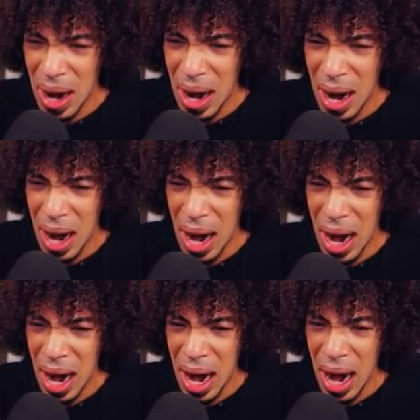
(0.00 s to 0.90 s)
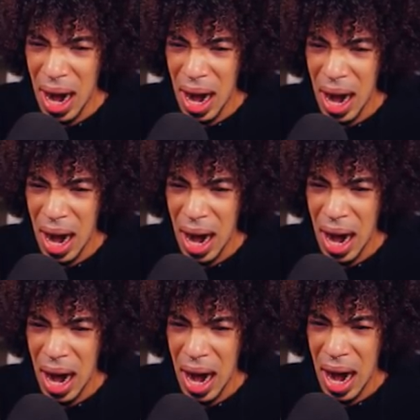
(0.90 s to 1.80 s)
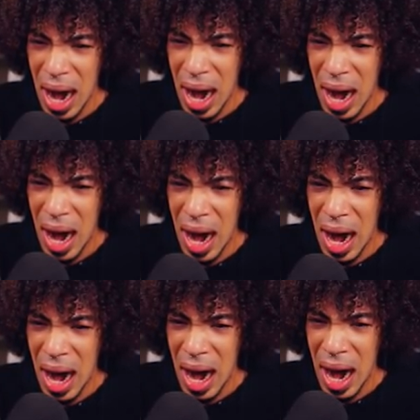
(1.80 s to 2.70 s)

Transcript: No one is speaking in this clip.